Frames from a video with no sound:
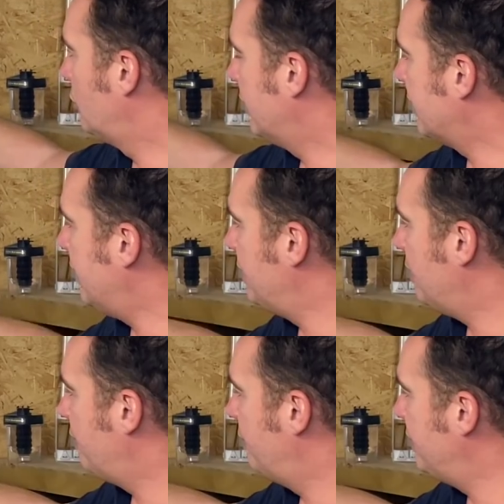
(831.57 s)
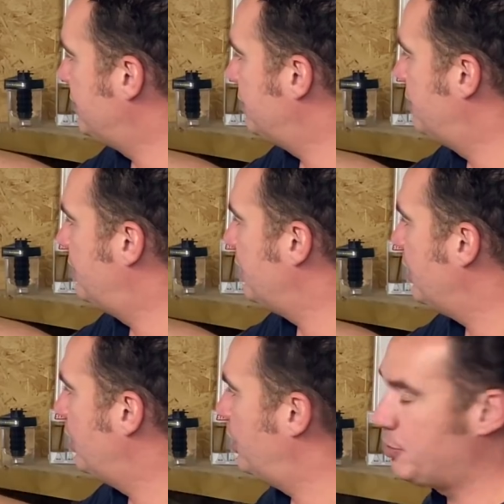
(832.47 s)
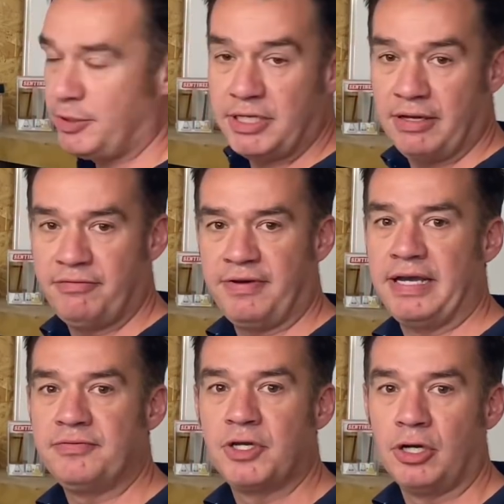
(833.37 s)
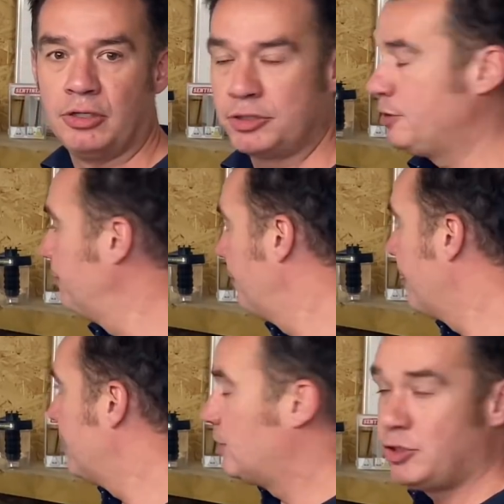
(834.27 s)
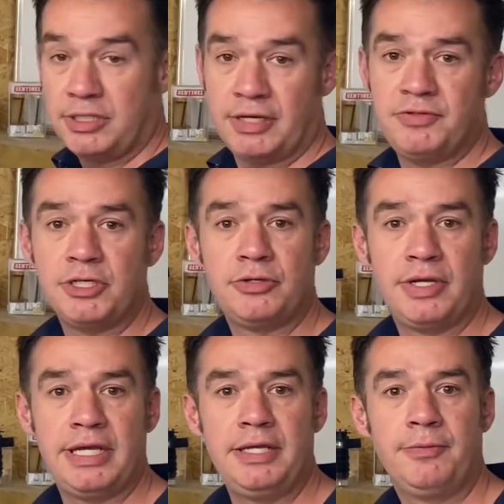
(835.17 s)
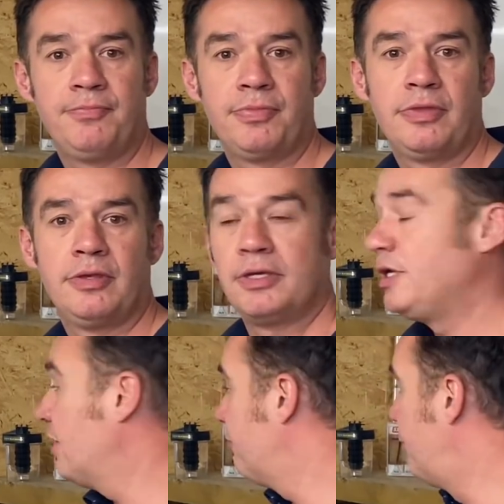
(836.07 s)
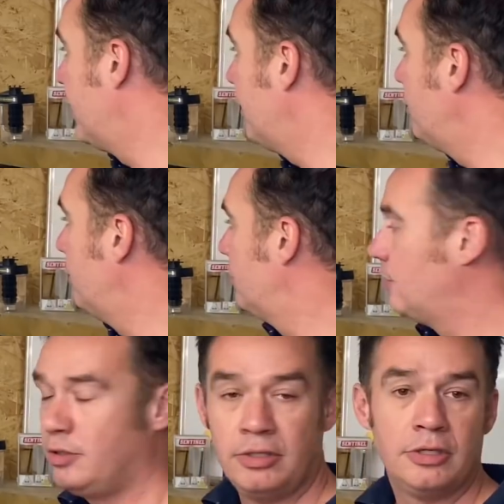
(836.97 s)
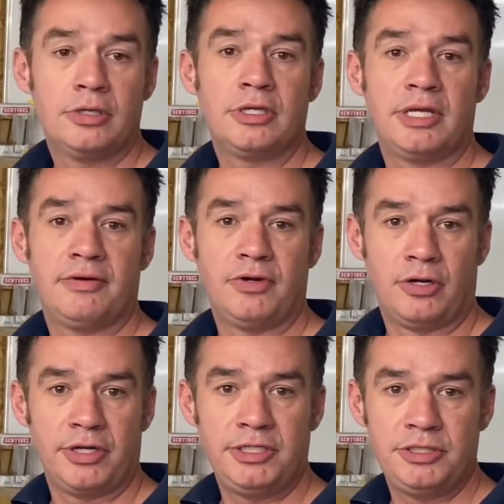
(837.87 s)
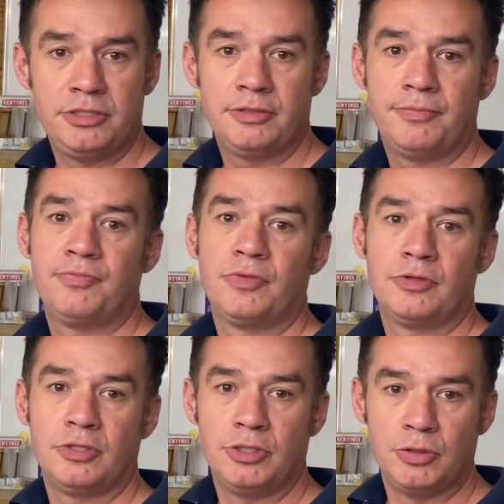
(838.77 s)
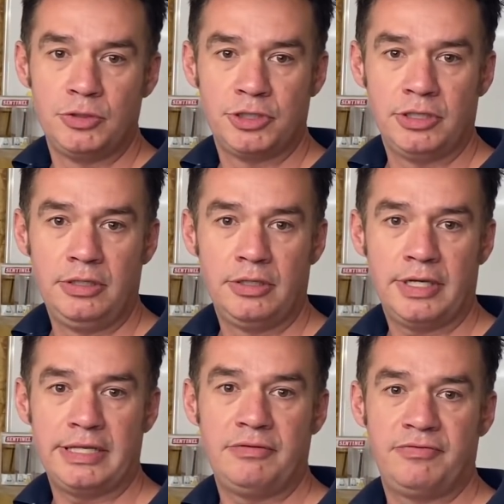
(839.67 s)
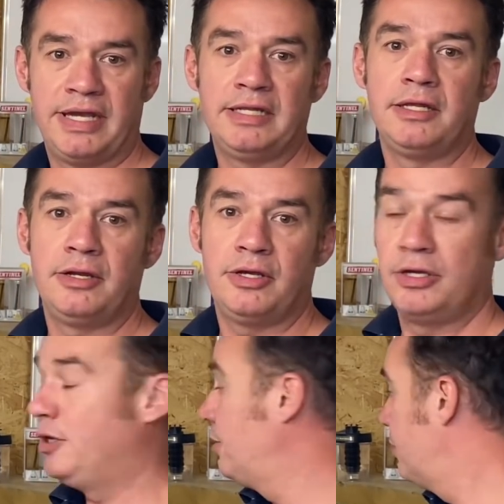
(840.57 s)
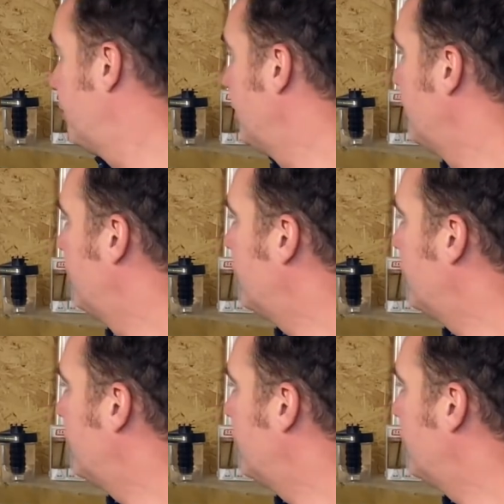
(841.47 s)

again, I've omitted the earth, but you'd have five cores. So you'd have your grey, you'd have brown, you'd have orange, your neutral, and then finally your earth. But